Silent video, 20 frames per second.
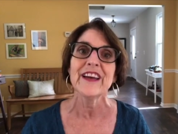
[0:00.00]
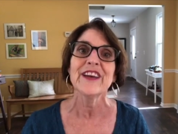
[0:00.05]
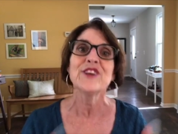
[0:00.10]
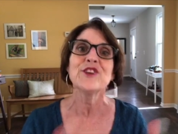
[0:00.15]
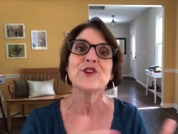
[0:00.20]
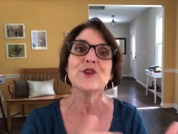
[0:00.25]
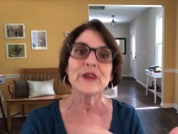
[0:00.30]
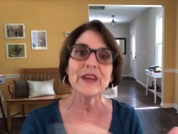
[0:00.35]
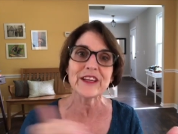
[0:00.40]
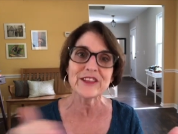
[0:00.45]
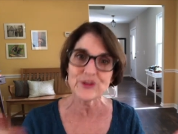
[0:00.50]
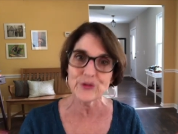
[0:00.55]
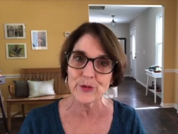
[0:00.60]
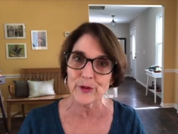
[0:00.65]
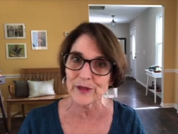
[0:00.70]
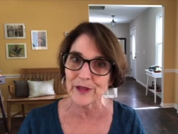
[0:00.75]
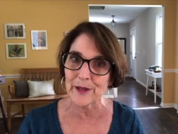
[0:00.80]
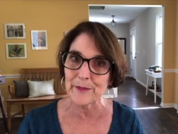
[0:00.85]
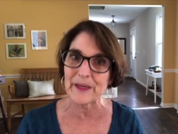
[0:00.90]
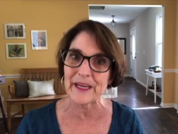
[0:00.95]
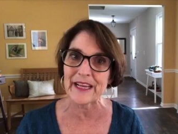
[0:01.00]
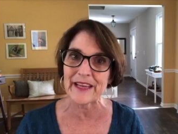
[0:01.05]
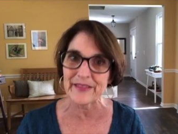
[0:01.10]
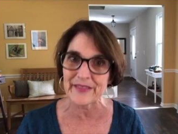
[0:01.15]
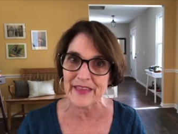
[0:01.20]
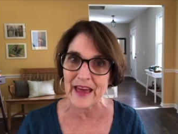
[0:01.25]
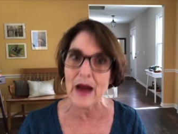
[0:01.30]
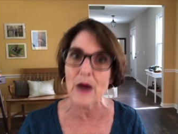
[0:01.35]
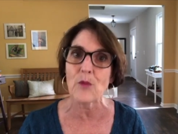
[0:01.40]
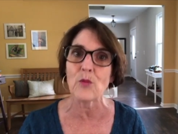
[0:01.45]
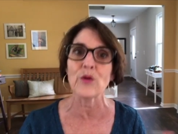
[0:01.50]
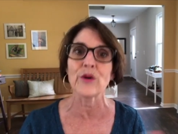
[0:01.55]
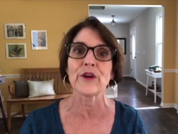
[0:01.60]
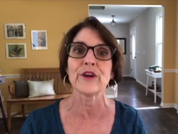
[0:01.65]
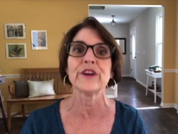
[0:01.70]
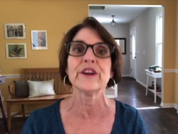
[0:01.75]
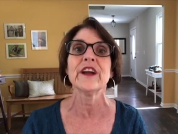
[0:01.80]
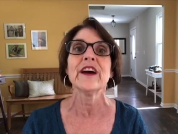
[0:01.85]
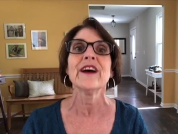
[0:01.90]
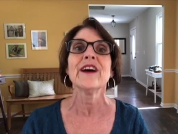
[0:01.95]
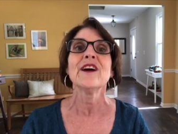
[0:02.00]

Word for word: you get to eliminate that word